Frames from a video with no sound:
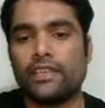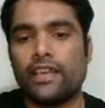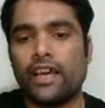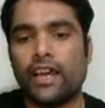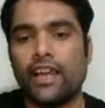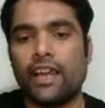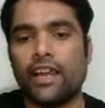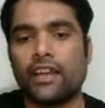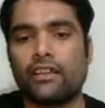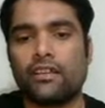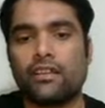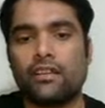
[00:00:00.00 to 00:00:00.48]

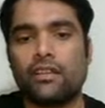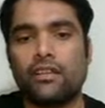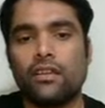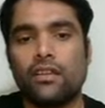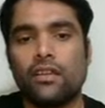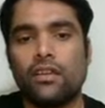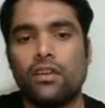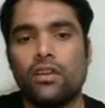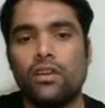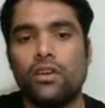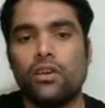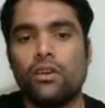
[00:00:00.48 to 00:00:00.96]
correct.
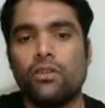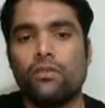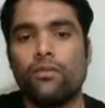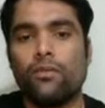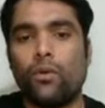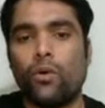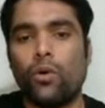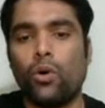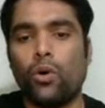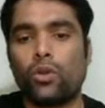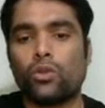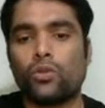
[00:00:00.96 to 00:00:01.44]

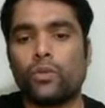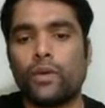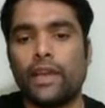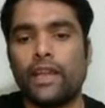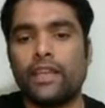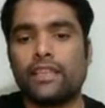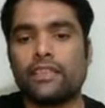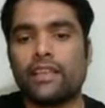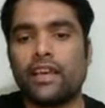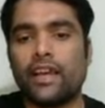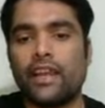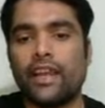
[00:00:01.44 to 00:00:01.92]
Fourth one
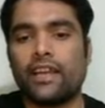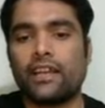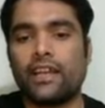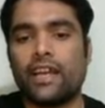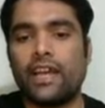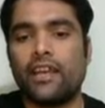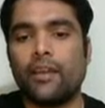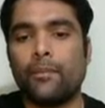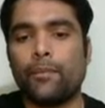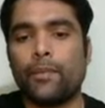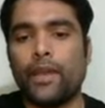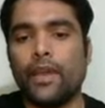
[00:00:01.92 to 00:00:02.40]
is correct.
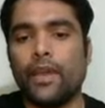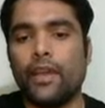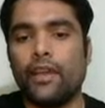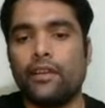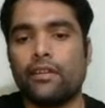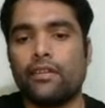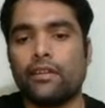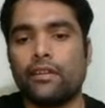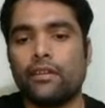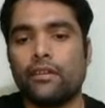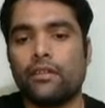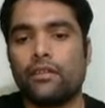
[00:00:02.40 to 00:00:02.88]
I
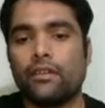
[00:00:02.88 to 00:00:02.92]
repeat.